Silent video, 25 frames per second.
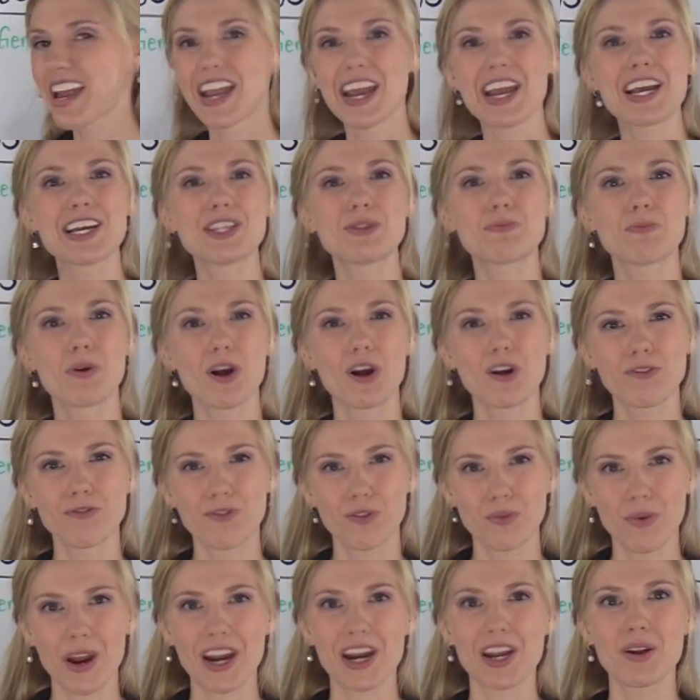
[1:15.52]
is
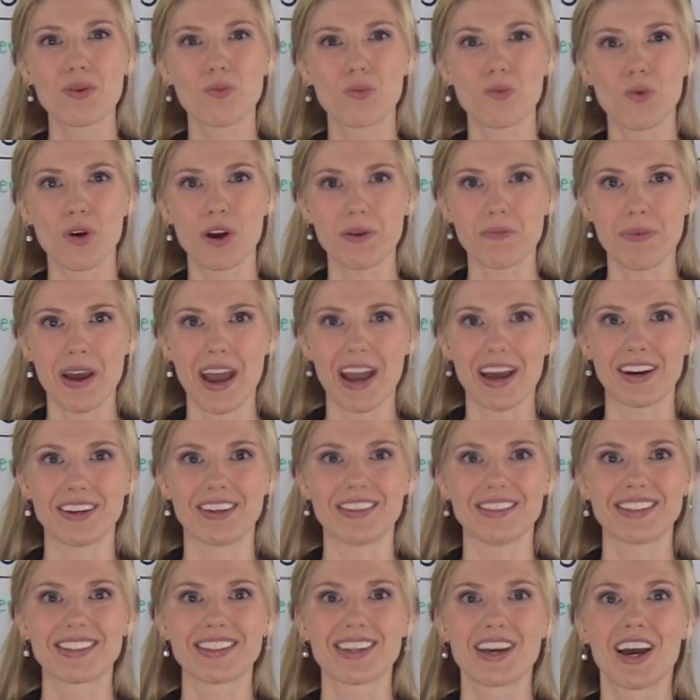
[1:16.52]
perforated wood
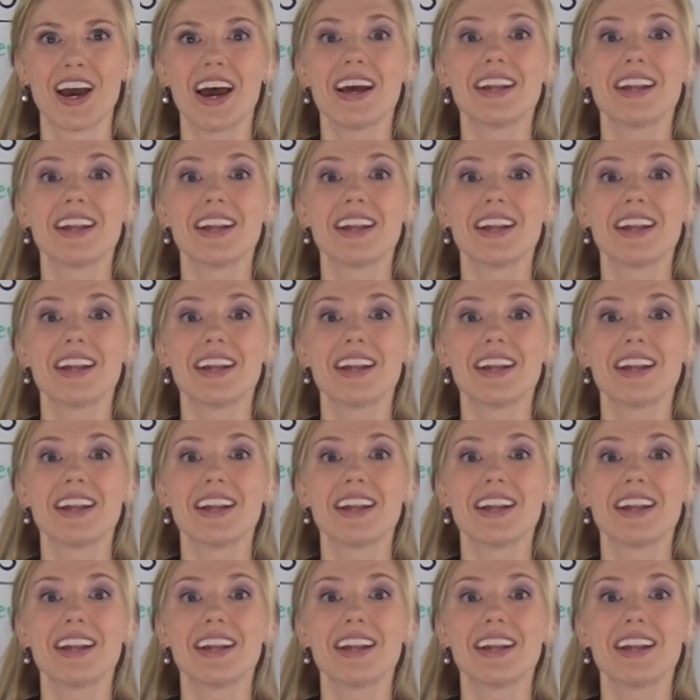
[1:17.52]
panels,